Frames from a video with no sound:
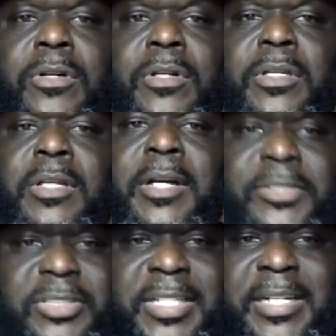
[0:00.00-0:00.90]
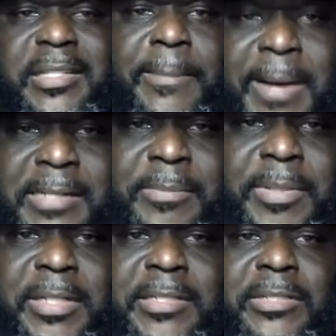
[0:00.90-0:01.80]
or understanding that the
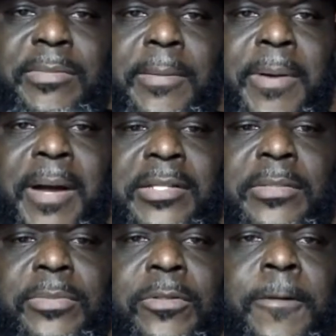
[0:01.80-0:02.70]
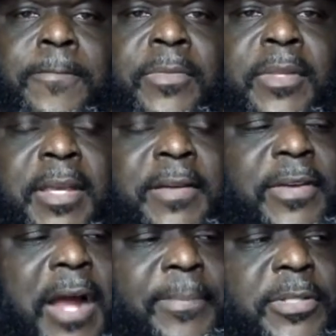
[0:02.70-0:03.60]
possibilities are, are possible.
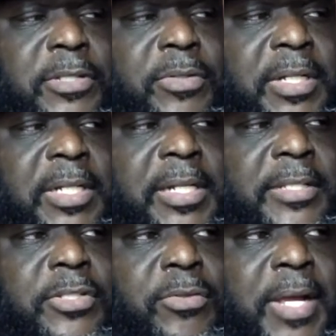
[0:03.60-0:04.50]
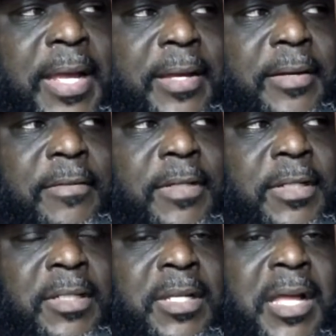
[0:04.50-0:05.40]
Every opportunity that you have,
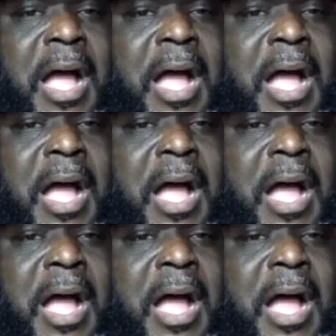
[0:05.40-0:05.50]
